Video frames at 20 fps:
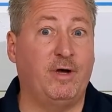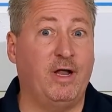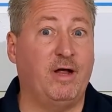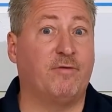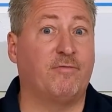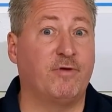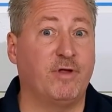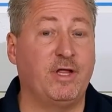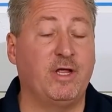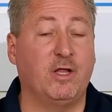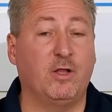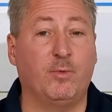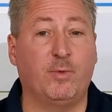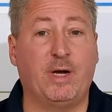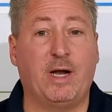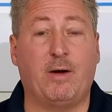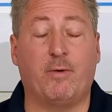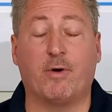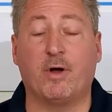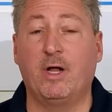on every
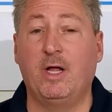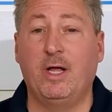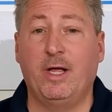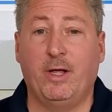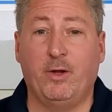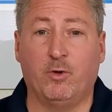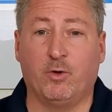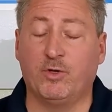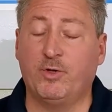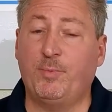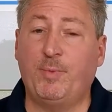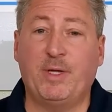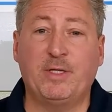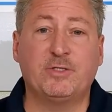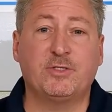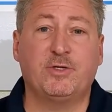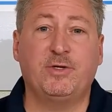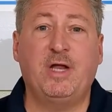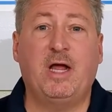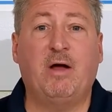kilowatt hour. It all
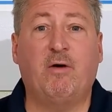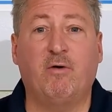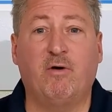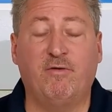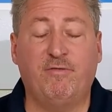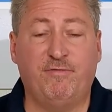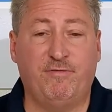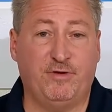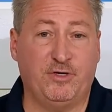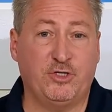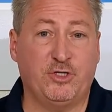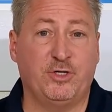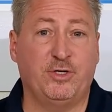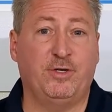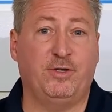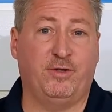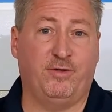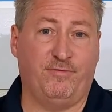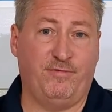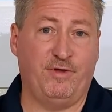depends on how
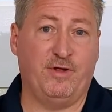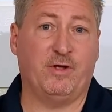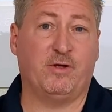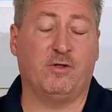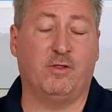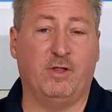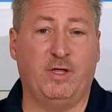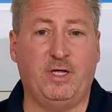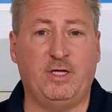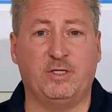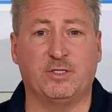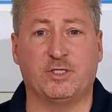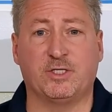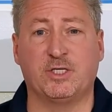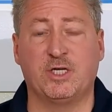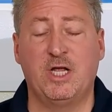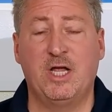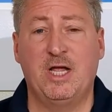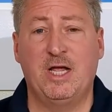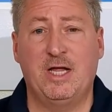efficient the vehicle
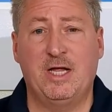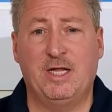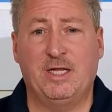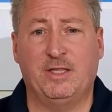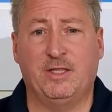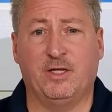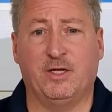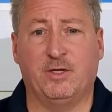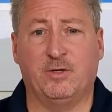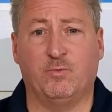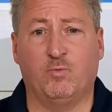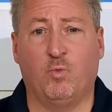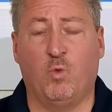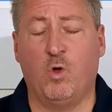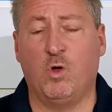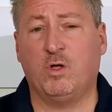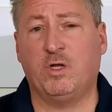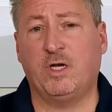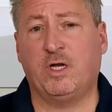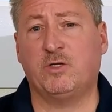is. The
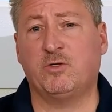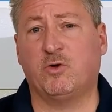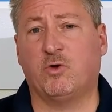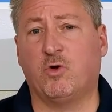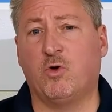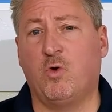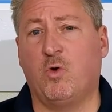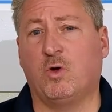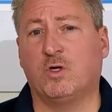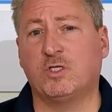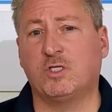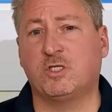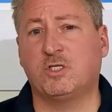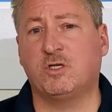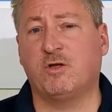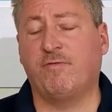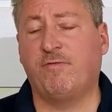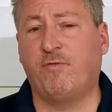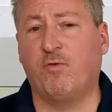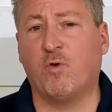wall connector
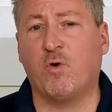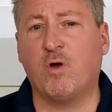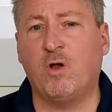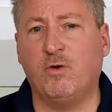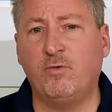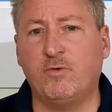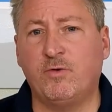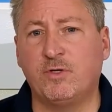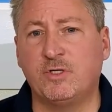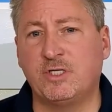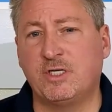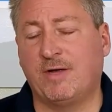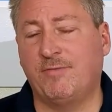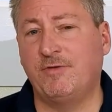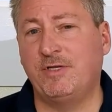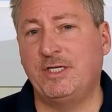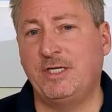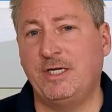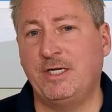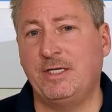costs
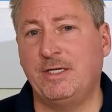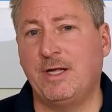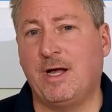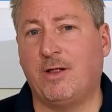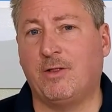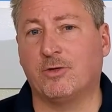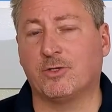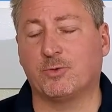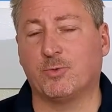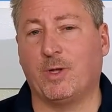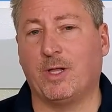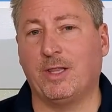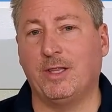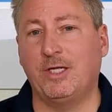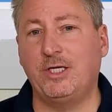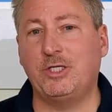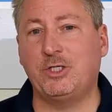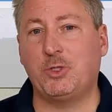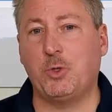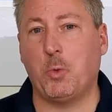$417. Well,
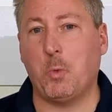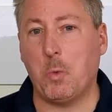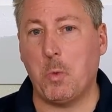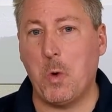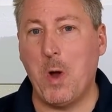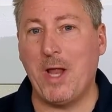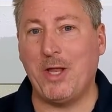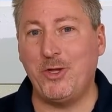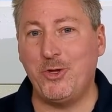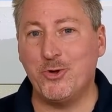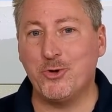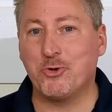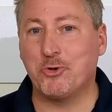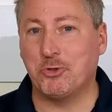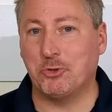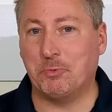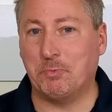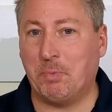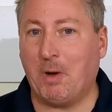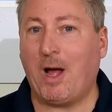at least when you
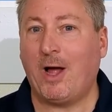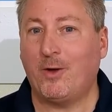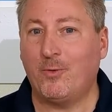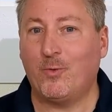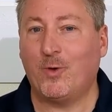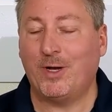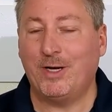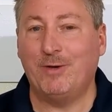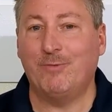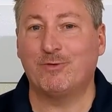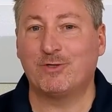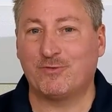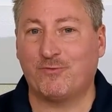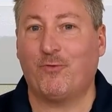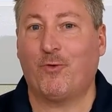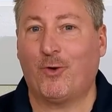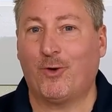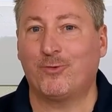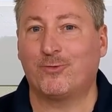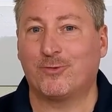could buy one, it was
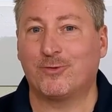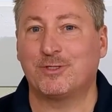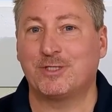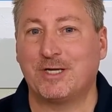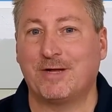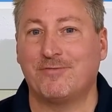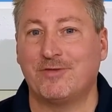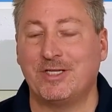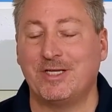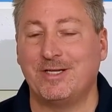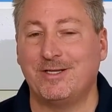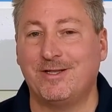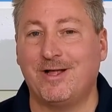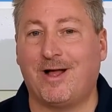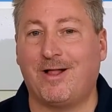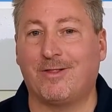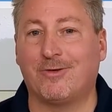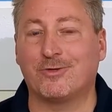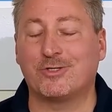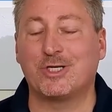
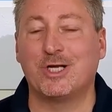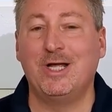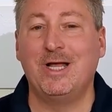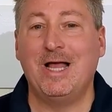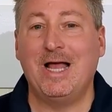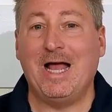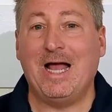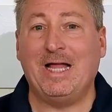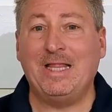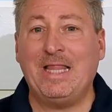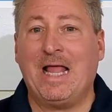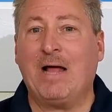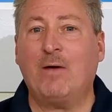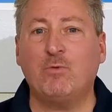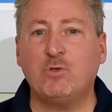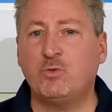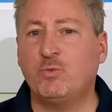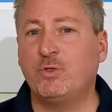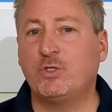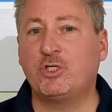$417. And
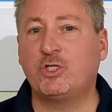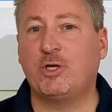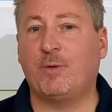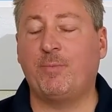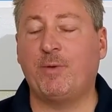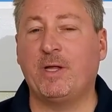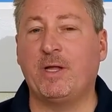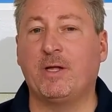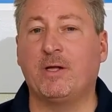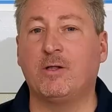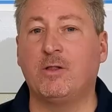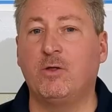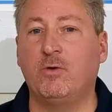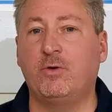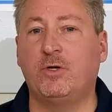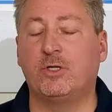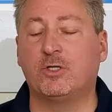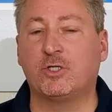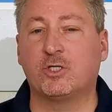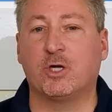that was with shipping
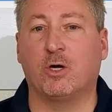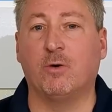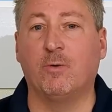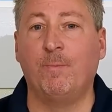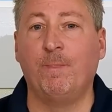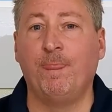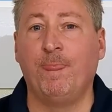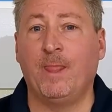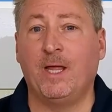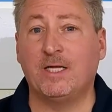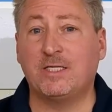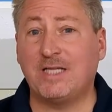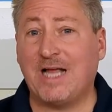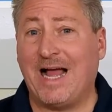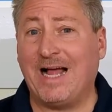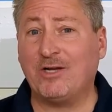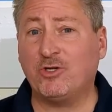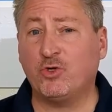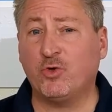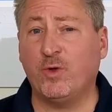included. So it's
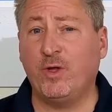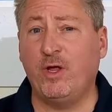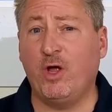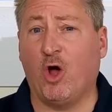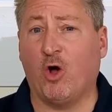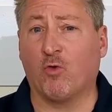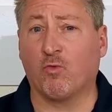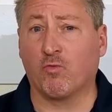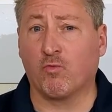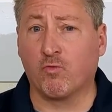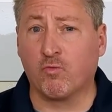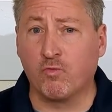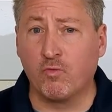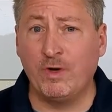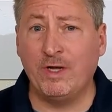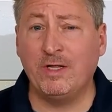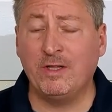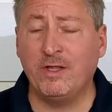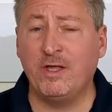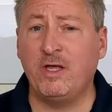actually a
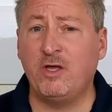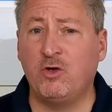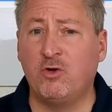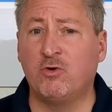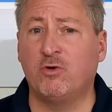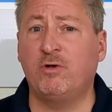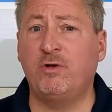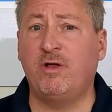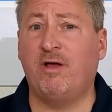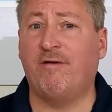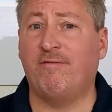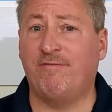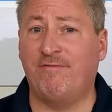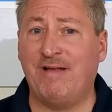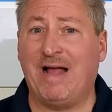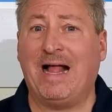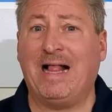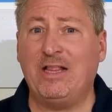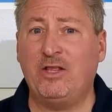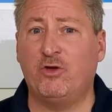really good
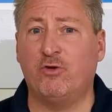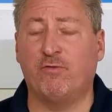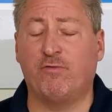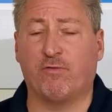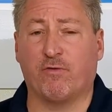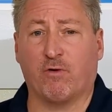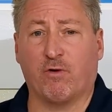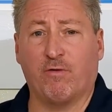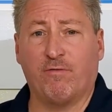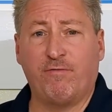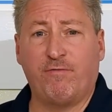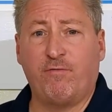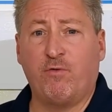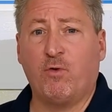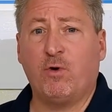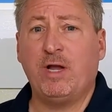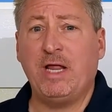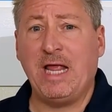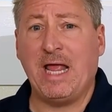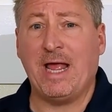value for a
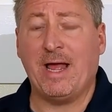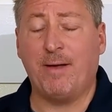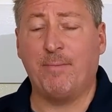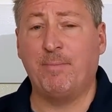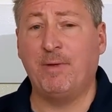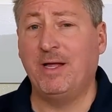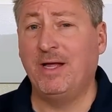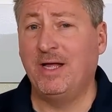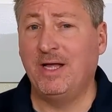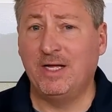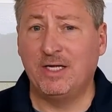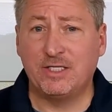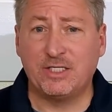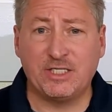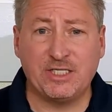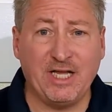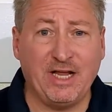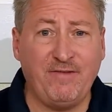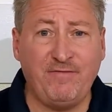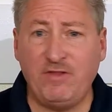40 amp
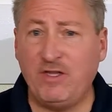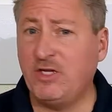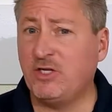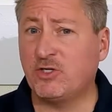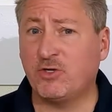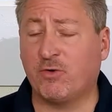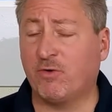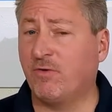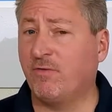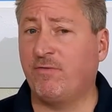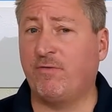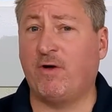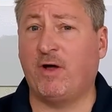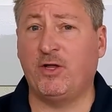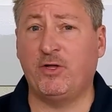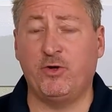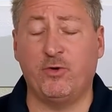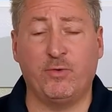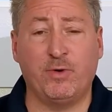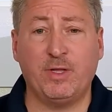safety
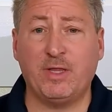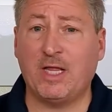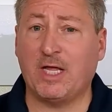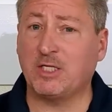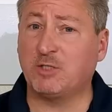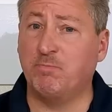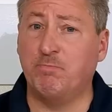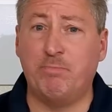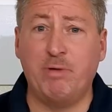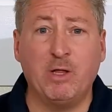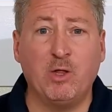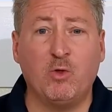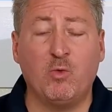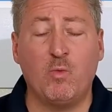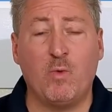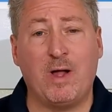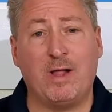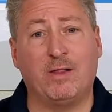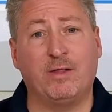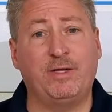certified unit that's
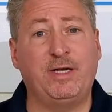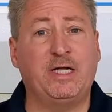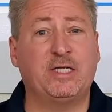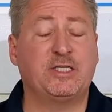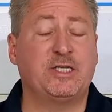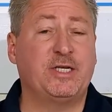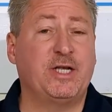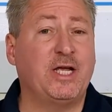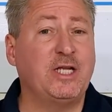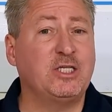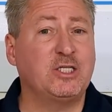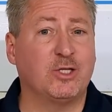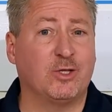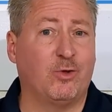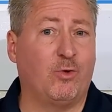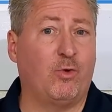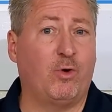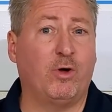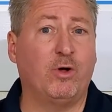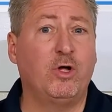built well and has a nice
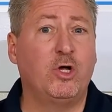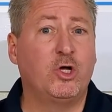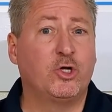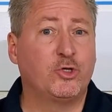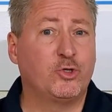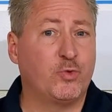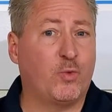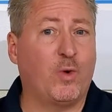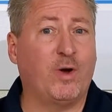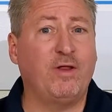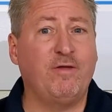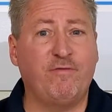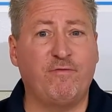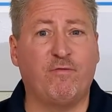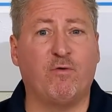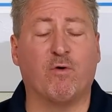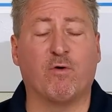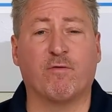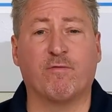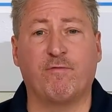long
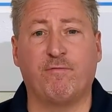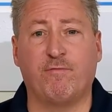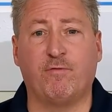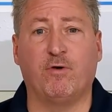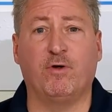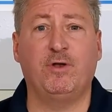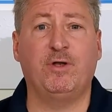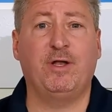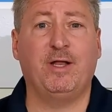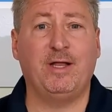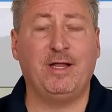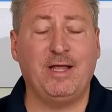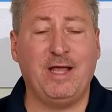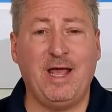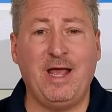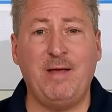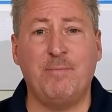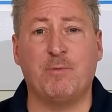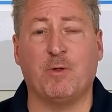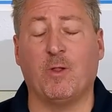24 foot
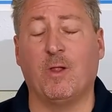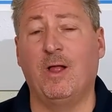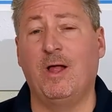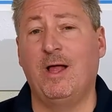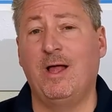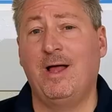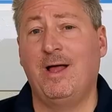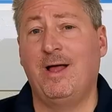cable.